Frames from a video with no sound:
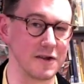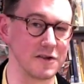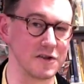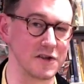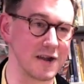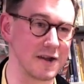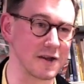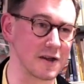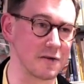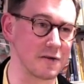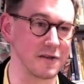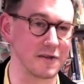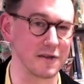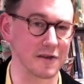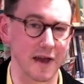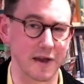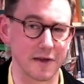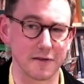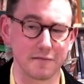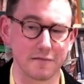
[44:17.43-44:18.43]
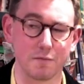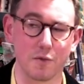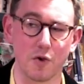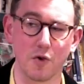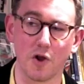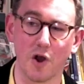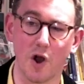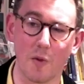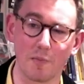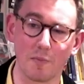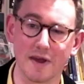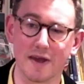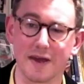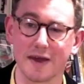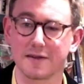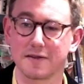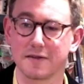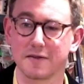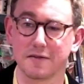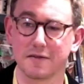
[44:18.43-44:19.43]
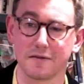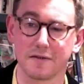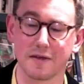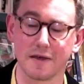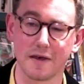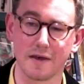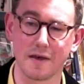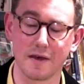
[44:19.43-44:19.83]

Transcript: Angelica is a kind of more complicated